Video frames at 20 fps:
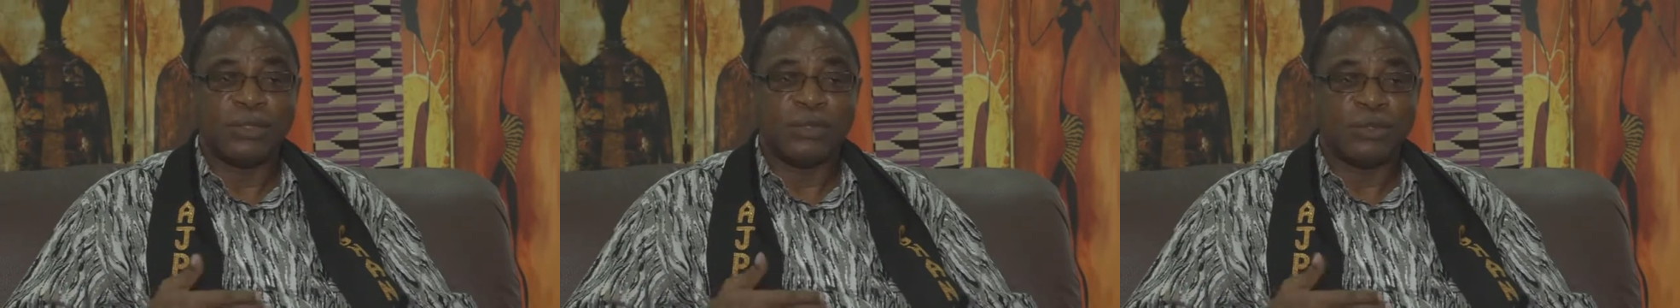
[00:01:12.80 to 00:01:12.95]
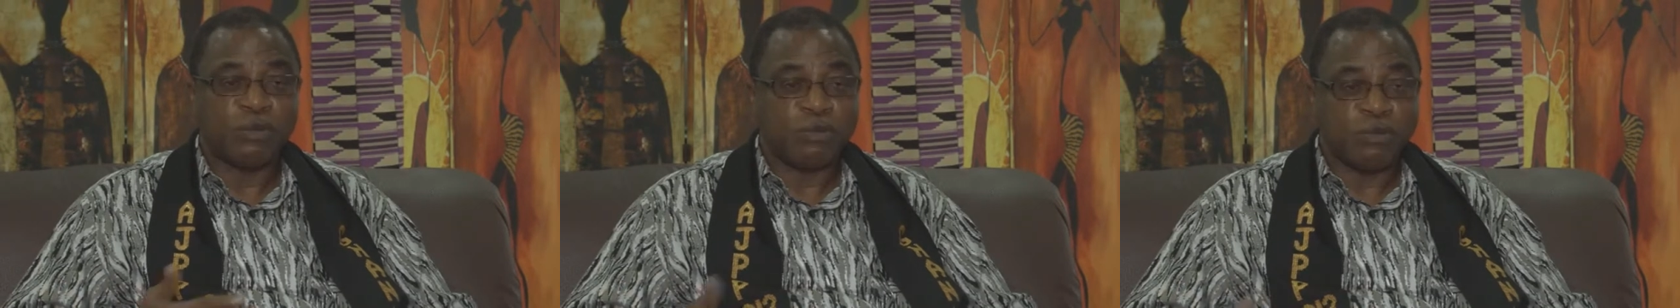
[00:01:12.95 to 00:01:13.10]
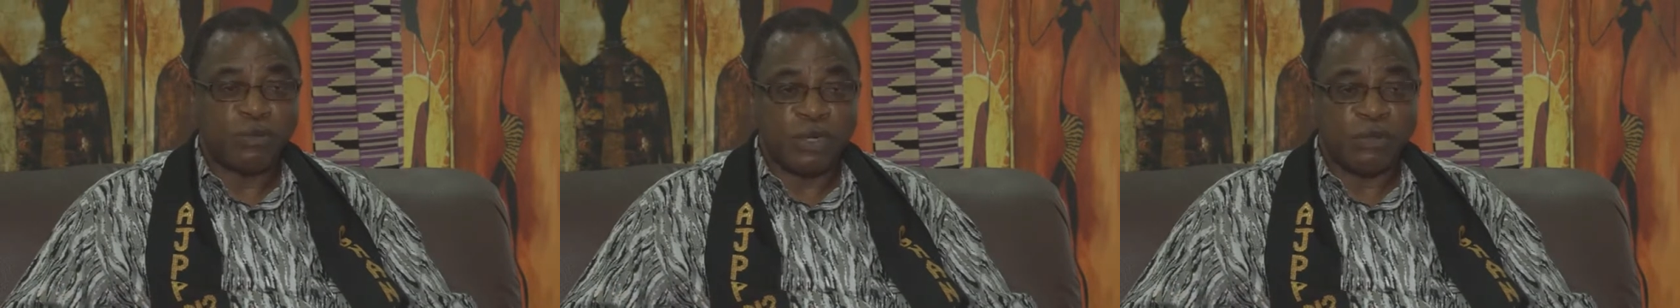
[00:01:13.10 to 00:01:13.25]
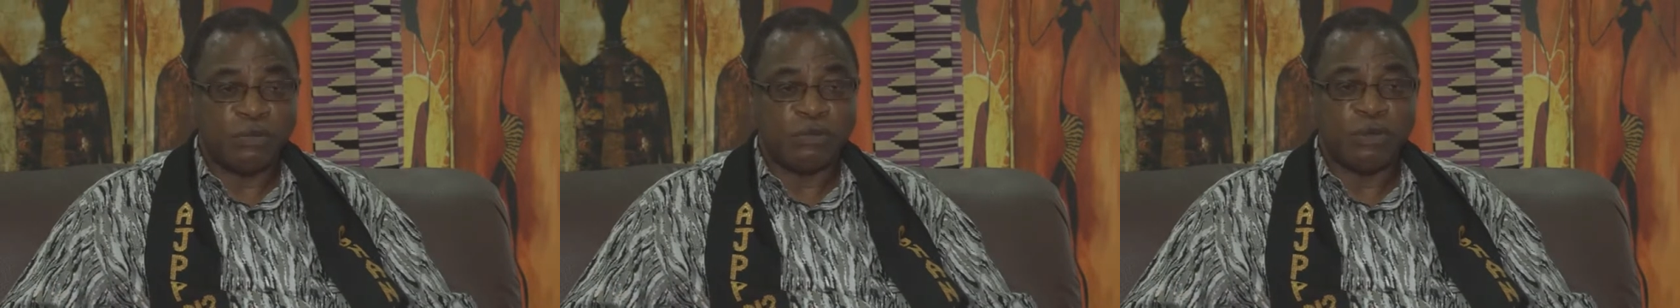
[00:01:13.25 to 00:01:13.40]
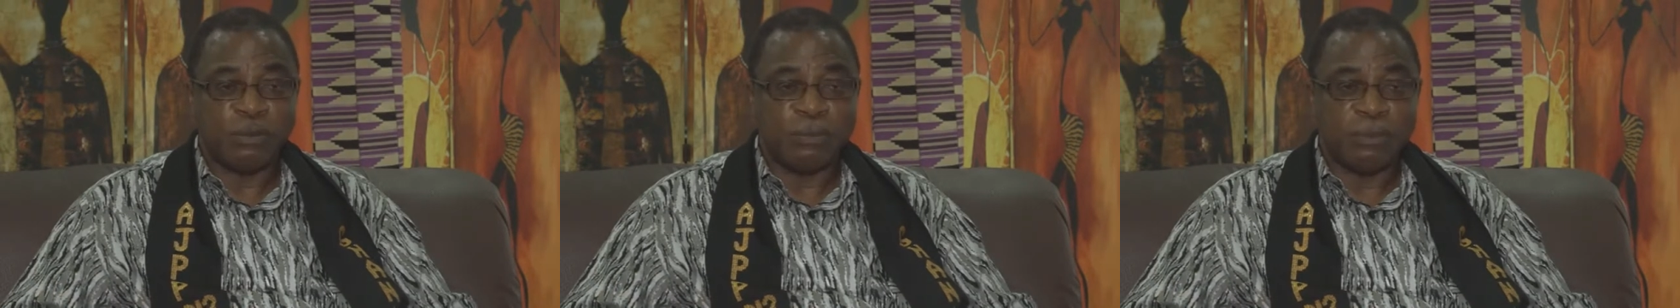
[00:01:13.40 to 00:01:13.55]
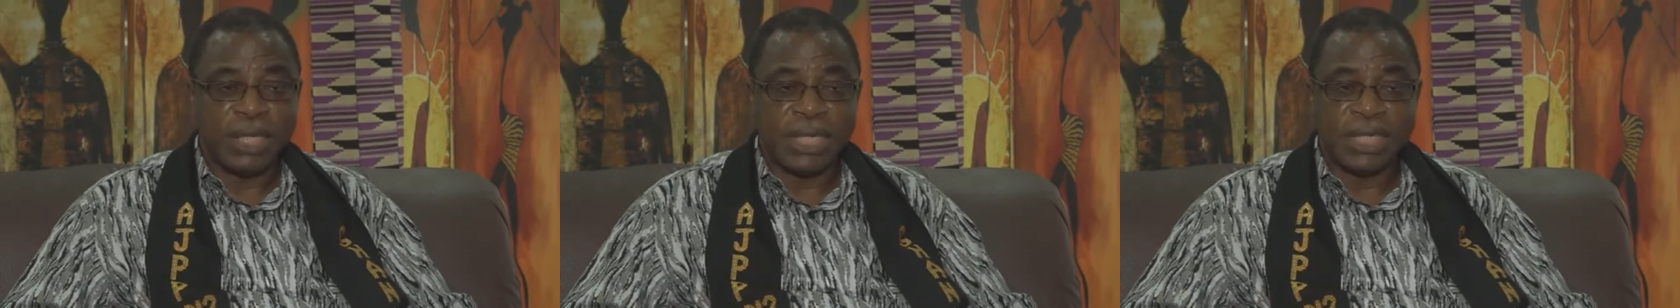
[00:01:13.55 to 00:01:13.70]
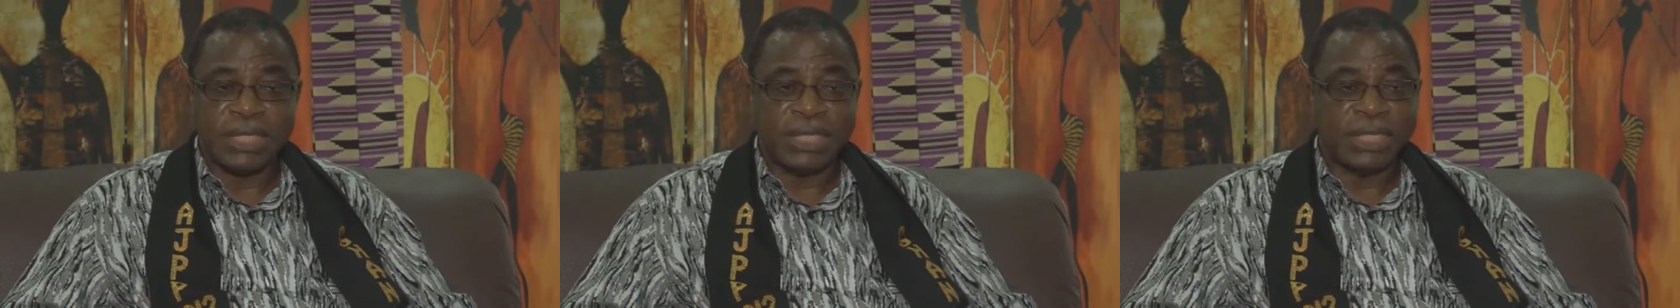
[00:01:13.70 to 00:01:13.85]
look for
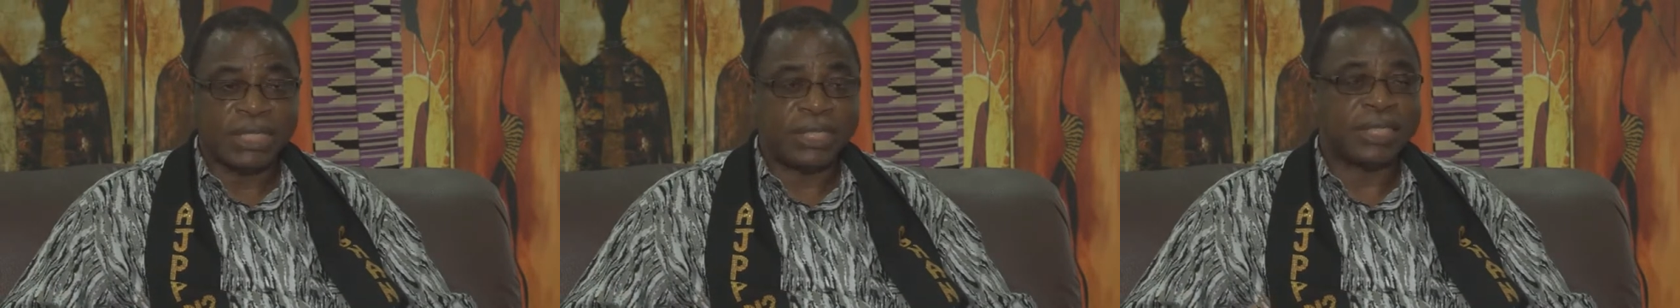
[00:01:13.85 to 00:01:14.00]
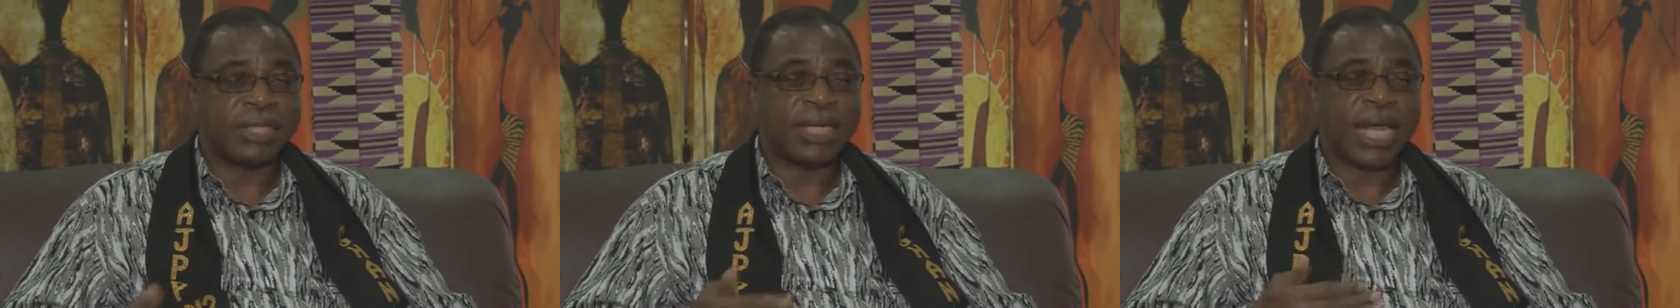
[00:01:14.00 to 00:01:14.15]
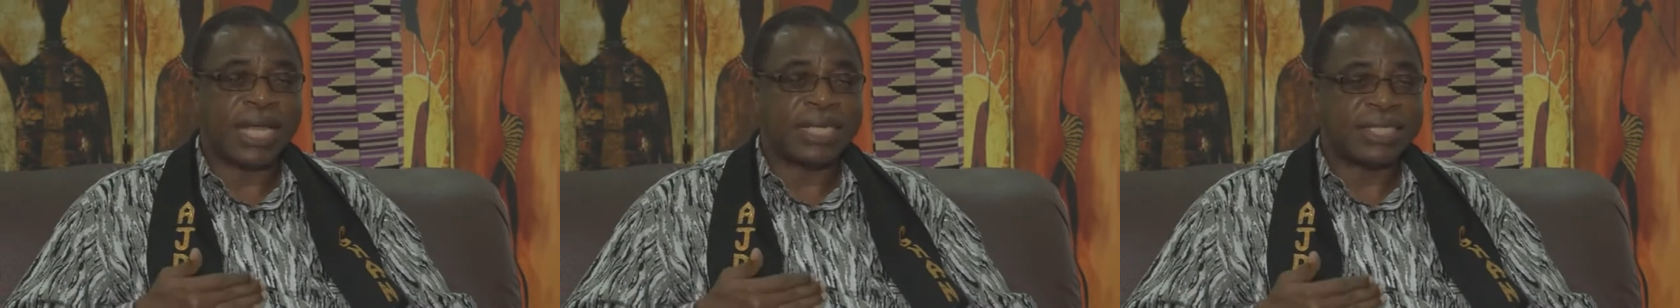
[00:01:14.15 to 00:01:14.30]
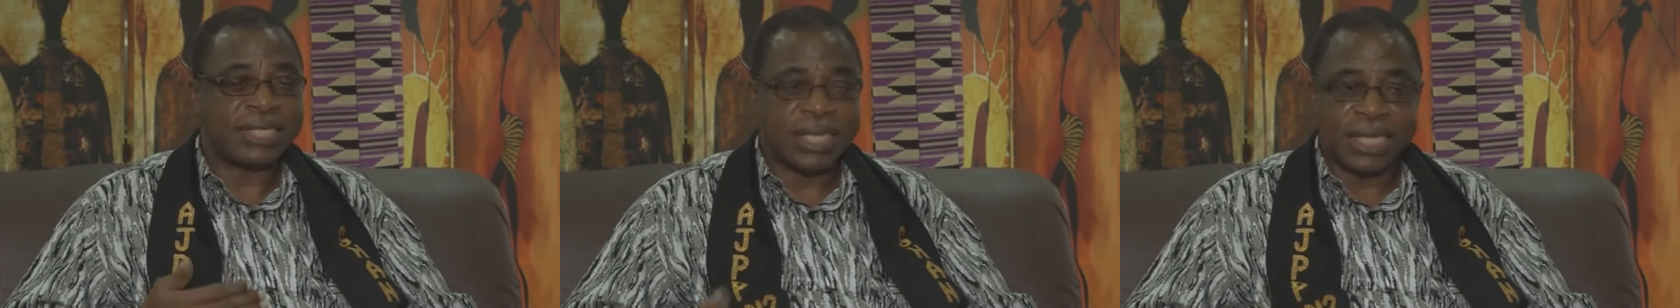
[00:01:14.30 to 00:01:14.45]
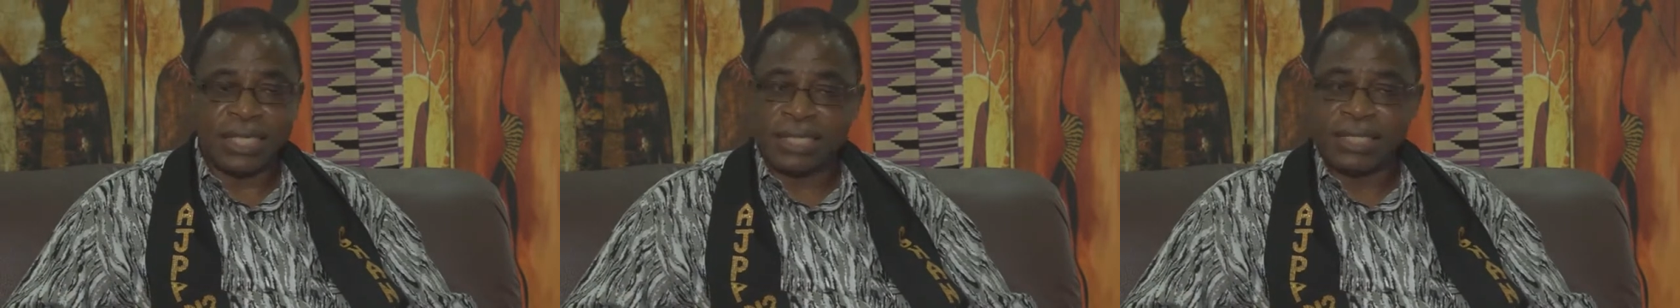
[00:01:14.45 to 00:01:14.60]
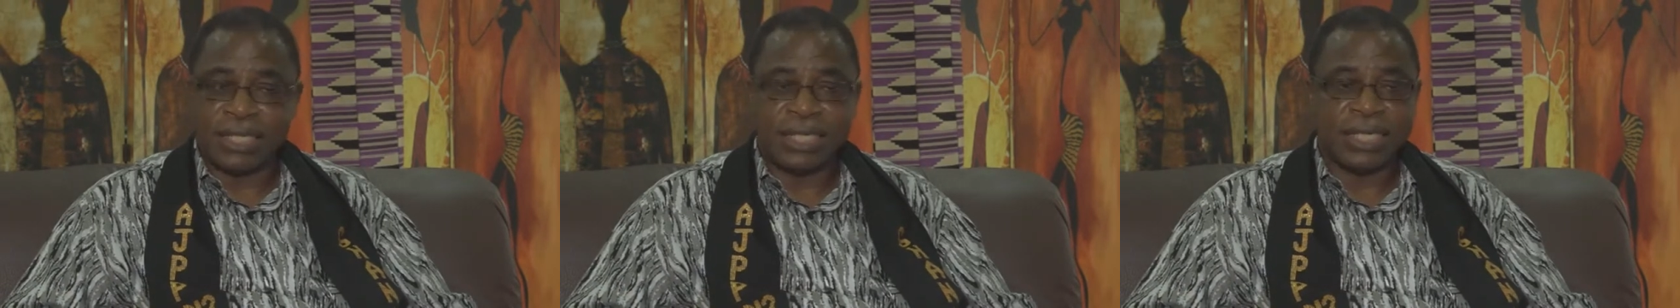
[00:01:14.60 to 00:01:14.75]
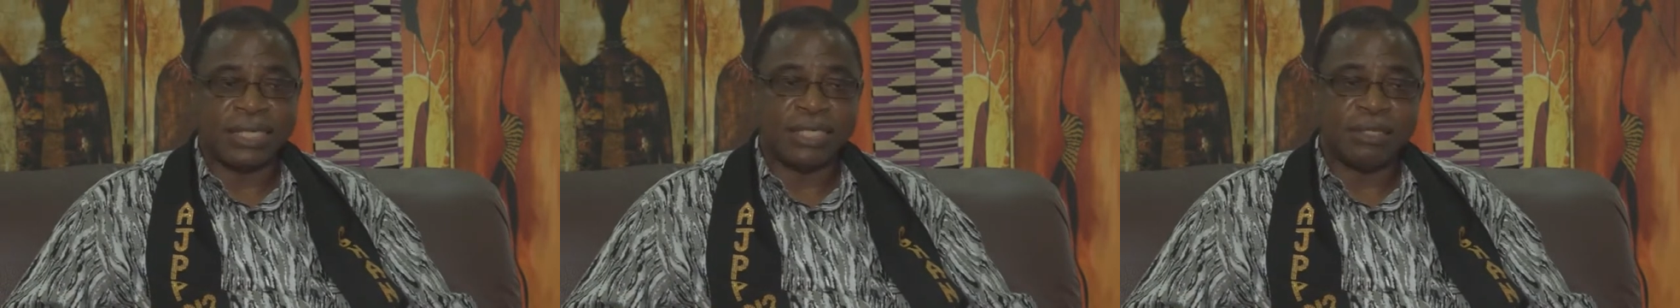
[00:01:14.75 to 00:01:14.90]
information,
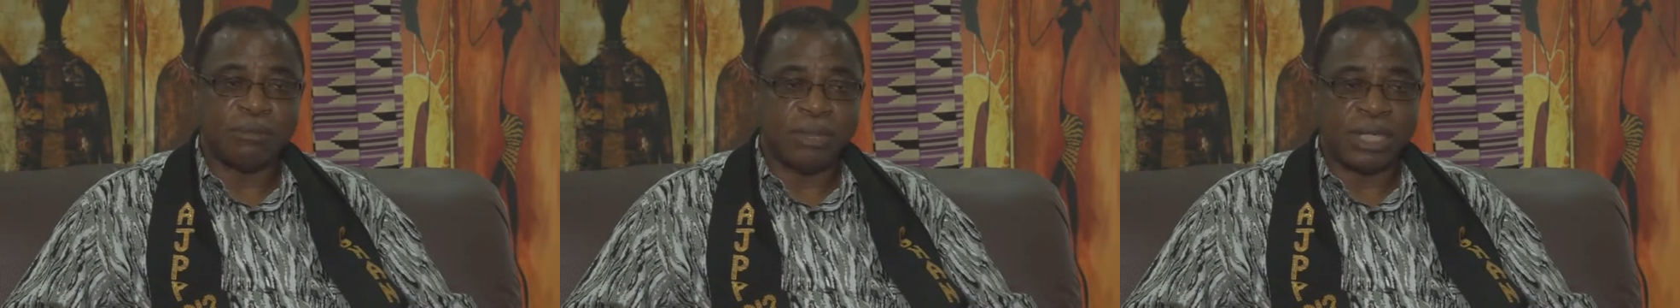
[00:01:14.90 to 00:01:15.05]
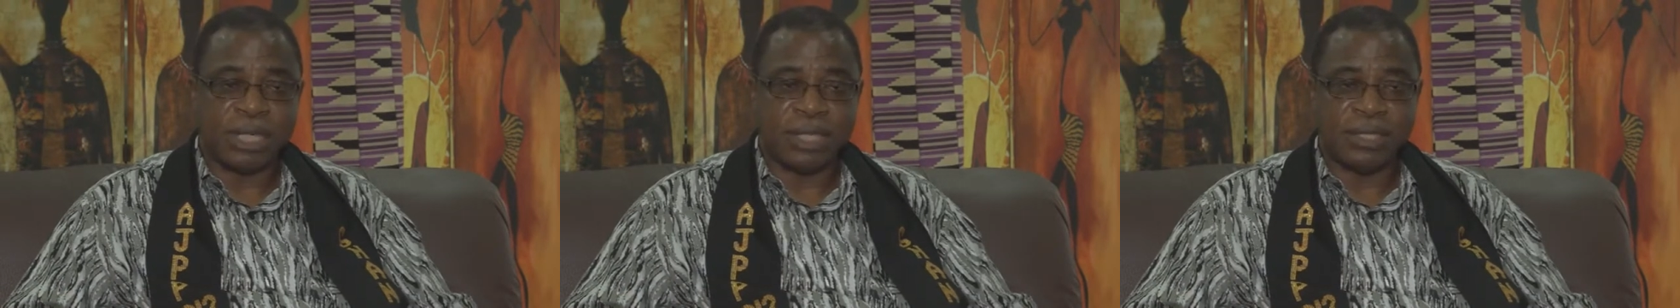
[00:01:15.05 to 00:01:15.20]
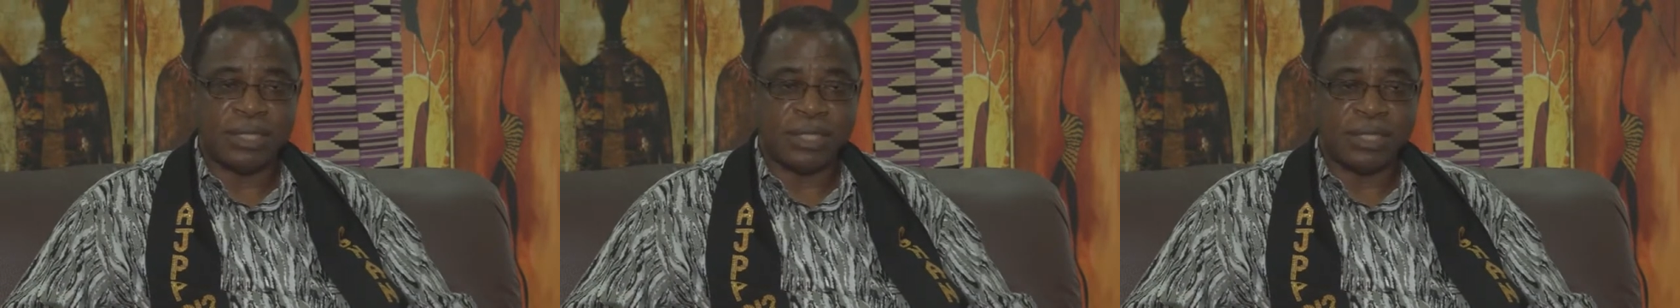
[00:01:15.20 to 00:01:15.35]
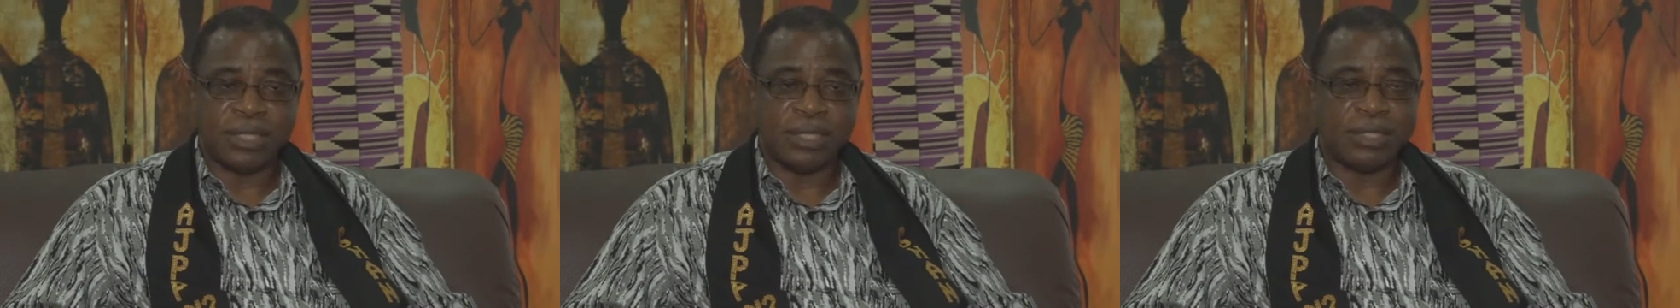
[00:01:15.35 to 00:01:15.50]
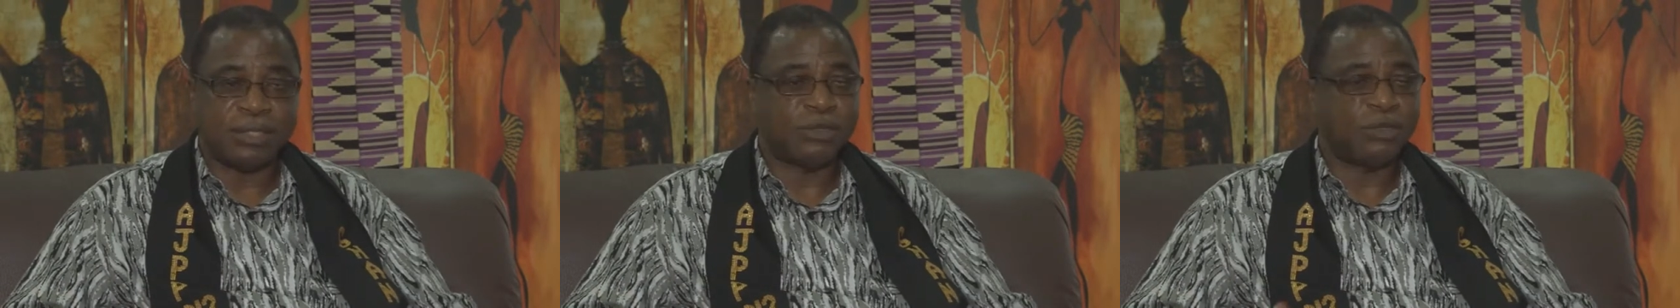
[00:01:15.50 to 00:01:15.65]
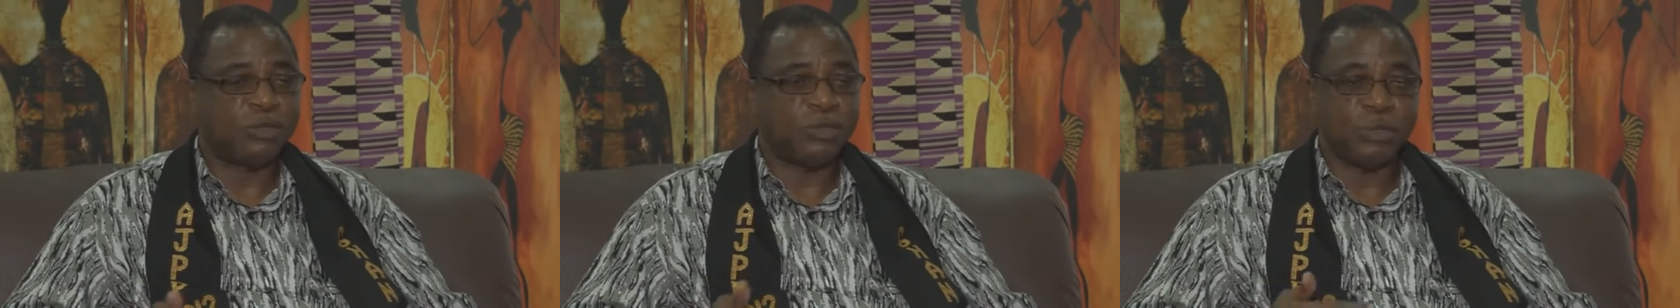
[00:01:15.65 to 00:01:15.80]
access databases,